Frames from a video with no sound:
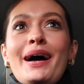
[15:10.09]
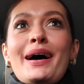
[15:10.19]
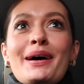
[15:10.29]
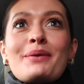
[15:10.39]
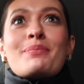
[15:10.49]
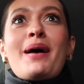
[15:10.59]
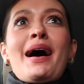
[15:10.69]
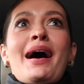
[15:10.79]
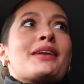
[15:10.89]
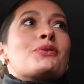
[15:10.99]
Um,
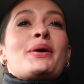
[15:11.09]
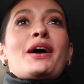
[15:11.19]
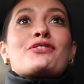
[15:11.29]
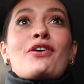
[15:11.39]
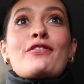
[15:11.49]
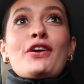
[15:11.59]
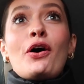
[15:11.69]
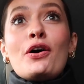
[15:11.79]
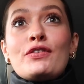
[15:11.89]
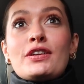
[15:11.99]
and we are
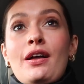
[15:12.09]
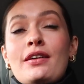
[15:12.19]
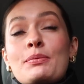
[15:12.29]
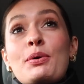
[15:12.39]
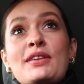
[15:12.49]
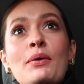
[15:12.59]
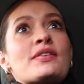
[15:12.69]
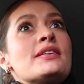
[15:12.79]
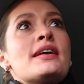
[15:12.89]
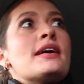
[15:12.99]
driving over to Lancing because that
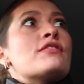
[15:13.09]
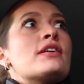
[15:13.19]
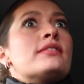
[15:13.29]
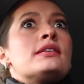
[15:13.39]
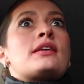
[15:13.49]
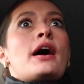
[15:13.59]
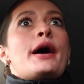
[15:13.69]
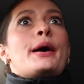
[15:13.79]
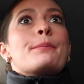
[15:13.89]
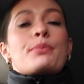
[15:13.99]
was the nearest
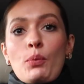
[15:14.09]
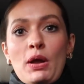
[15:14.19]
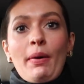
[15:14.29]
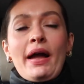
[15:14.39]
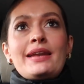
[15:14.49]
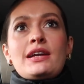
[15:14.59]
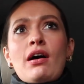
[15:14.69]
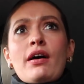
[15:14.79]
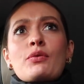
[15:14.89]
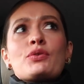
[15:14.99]
um, We Buy Any
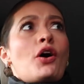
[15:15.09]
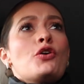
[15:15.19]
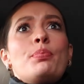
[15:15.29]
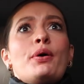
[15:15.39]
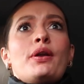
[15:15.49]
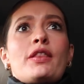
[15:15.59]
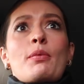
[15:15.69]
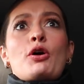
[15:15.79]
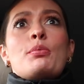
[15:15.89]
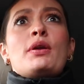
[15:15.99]
car that was open at the
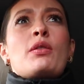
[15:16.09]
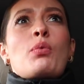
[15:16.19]
moment.